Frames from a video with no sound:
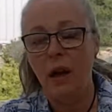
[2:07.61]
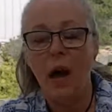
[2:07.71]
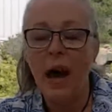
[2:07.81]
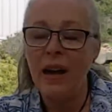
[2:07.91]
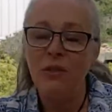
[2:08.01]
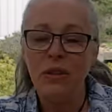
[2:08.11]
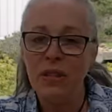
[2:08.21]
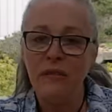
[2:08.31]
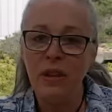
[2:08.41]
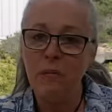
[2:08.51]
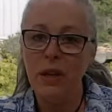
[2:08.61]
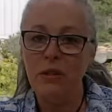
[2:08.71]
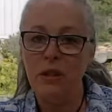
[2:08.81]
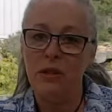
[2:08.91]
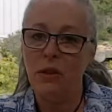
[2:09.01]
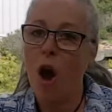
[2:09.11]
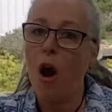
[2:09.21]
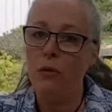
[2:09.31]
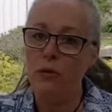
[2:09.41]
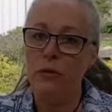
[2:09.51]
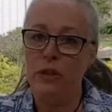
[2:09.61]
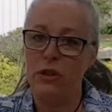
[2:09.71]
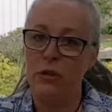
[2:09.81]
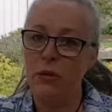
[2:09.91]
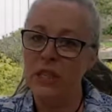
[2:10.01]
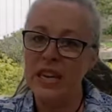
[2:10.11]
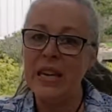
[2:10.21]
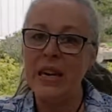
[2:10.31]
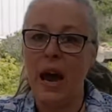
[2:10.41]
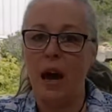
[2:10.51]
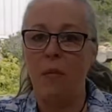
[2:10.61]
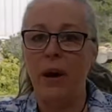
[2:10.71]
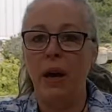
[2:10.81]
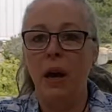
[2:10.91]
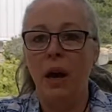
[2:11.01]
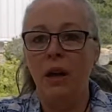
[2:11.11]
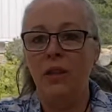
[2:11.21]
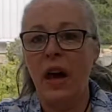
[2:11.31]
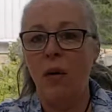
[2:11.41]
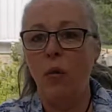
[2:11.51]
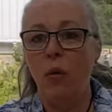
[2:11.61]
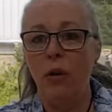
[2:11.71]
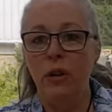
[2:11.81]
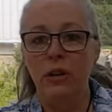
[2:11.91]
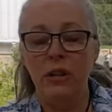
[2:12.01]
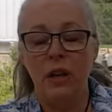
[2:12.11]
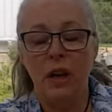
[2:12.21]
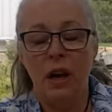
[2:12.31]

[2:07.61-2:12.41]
170 mils is your old traditional tea cup that would